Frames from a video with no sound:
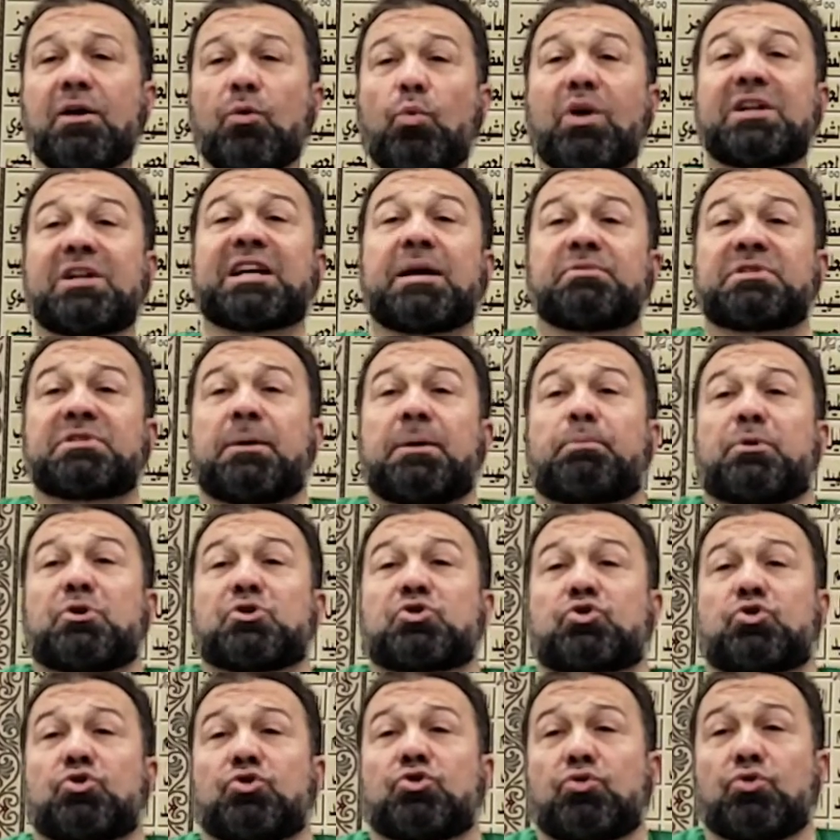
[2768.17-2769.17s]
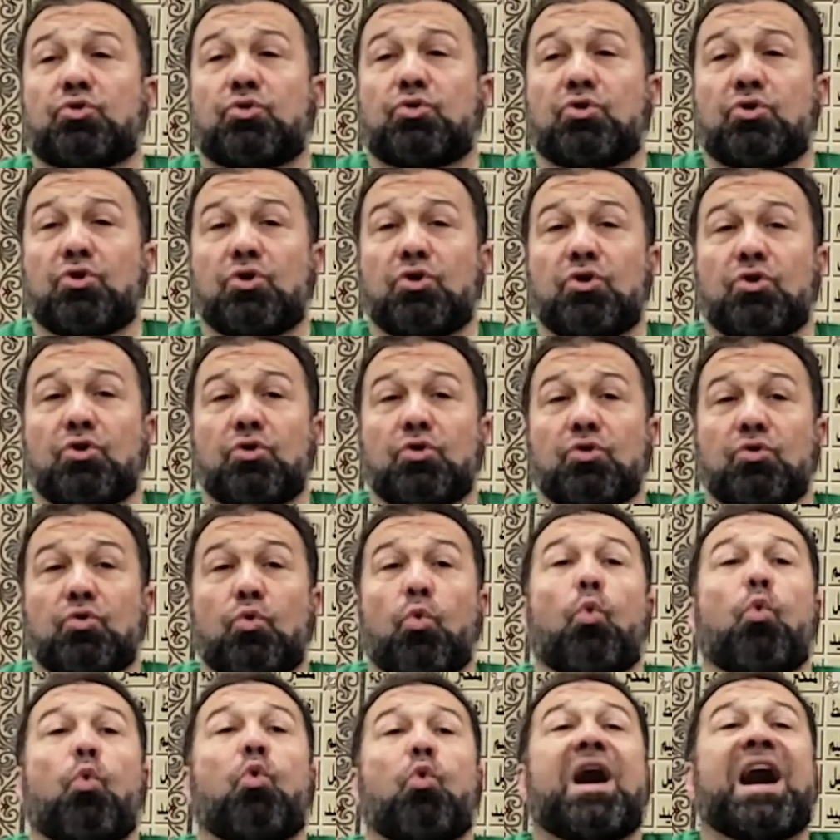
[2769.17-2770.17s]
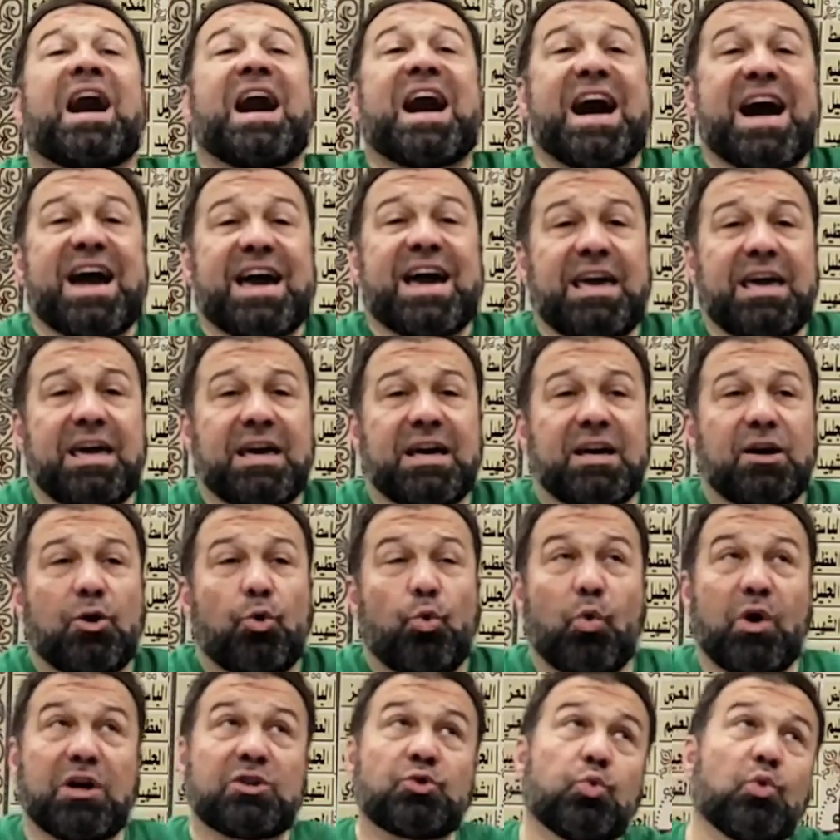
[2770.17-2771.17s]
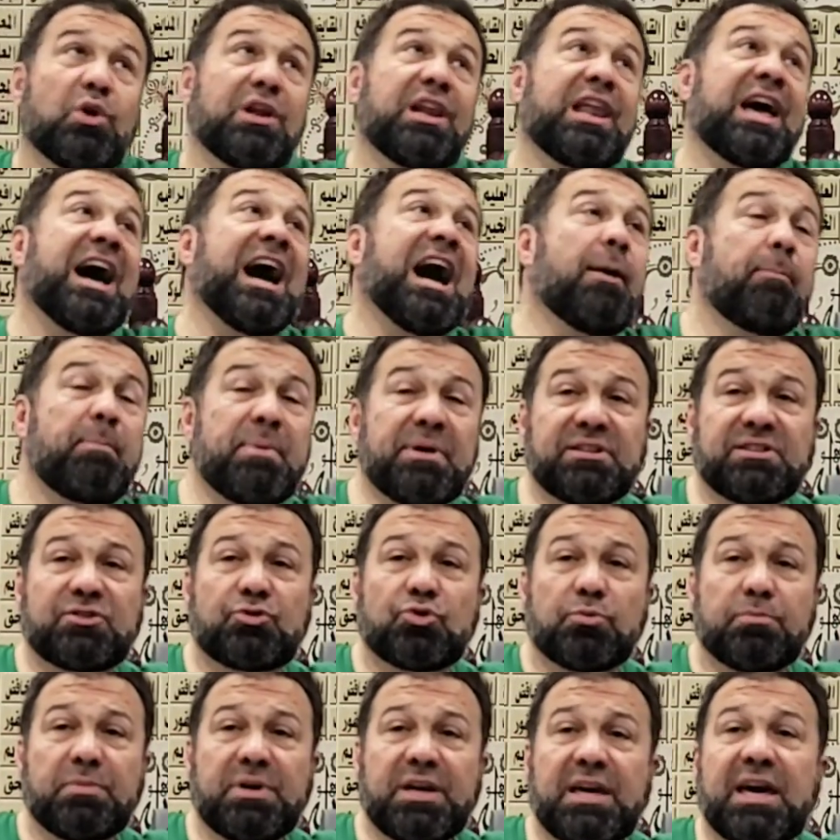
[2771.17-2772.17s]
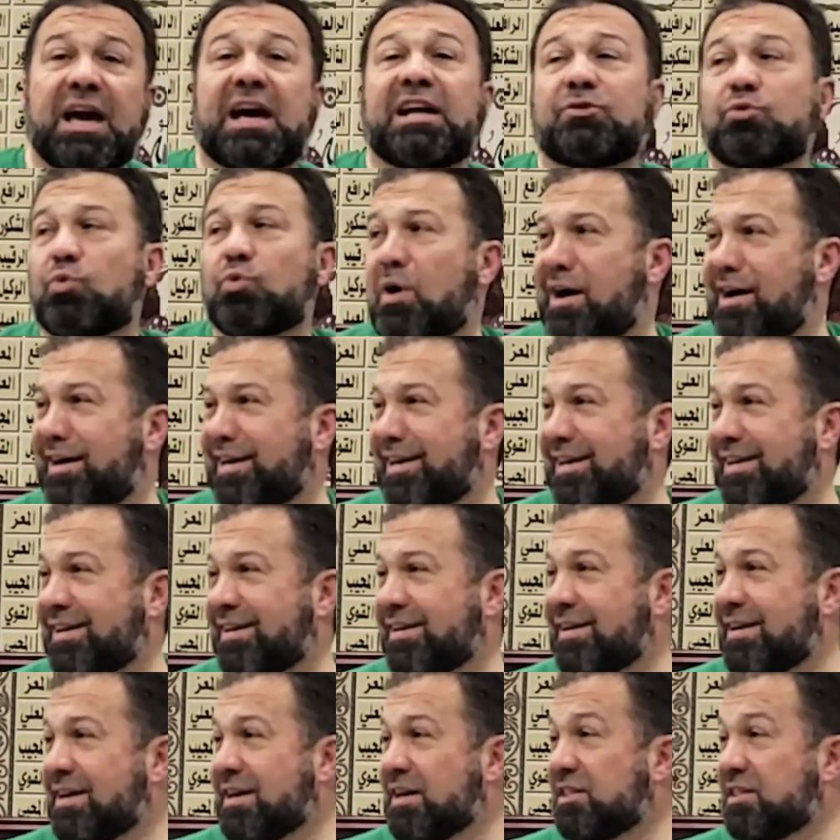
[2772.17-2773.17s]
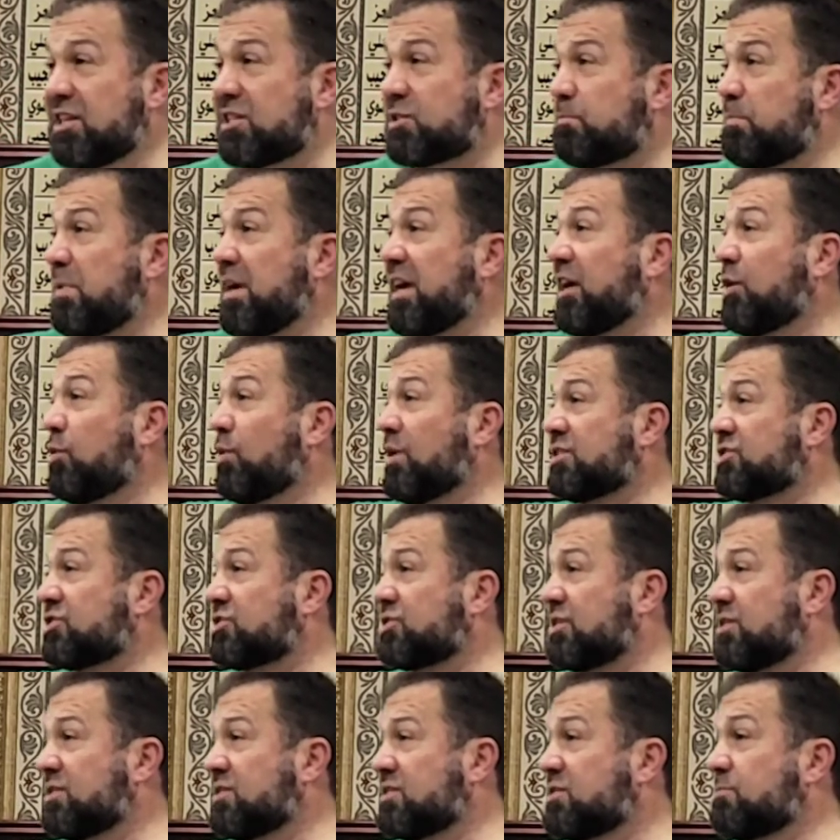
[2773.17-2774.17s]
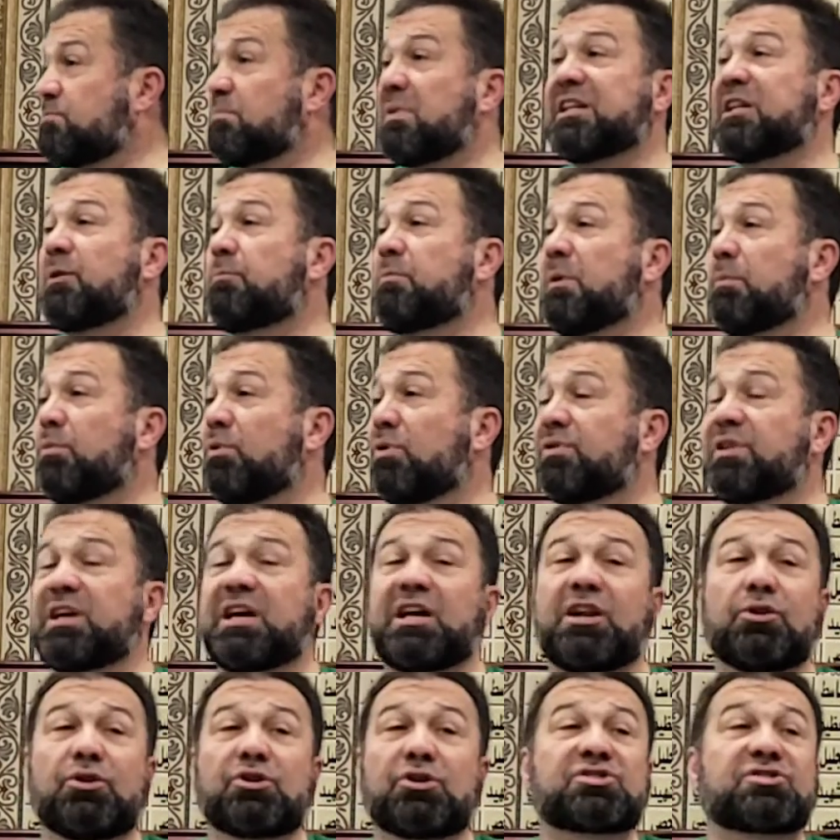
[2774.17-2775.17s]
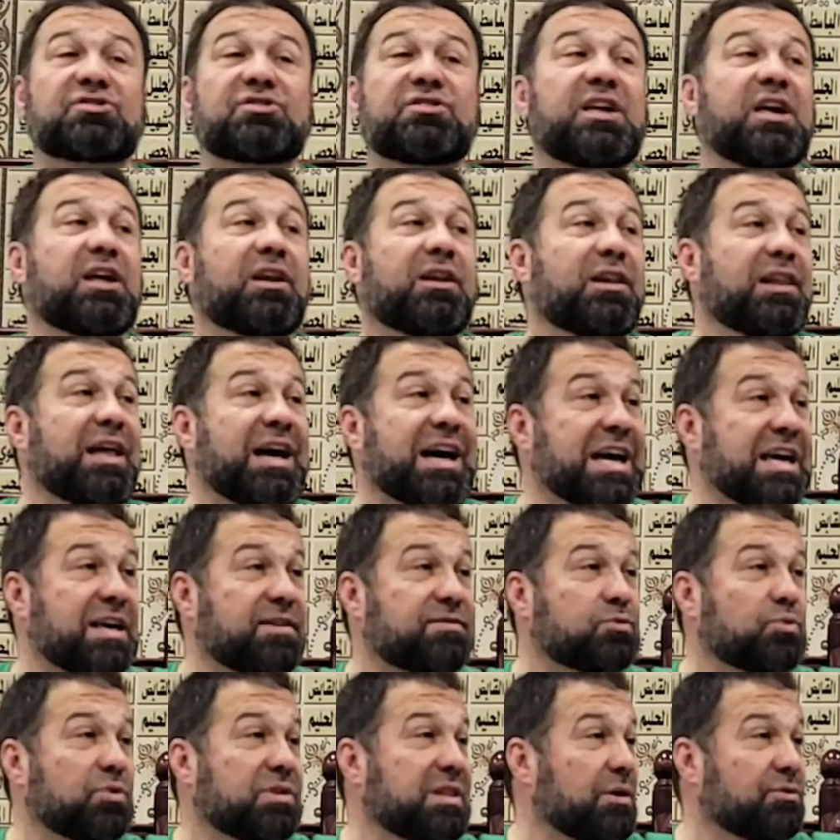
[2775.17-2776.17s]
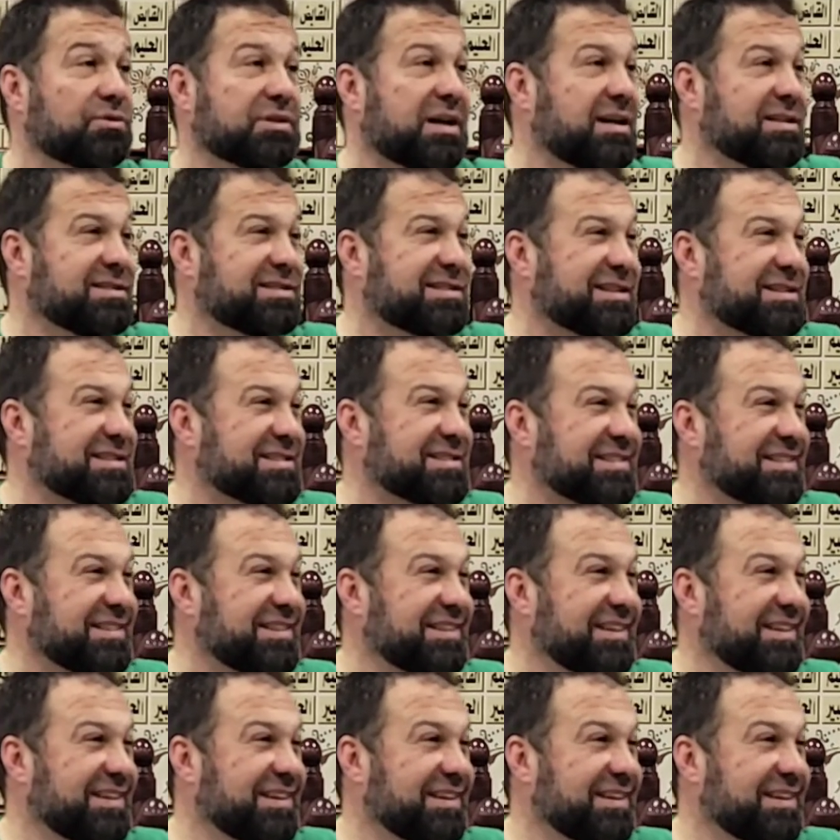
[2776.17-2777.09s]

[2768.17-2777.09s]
What I'm supposed to do? Why? What will happen to me and why? These big questions, many people, they lost their lives without answers.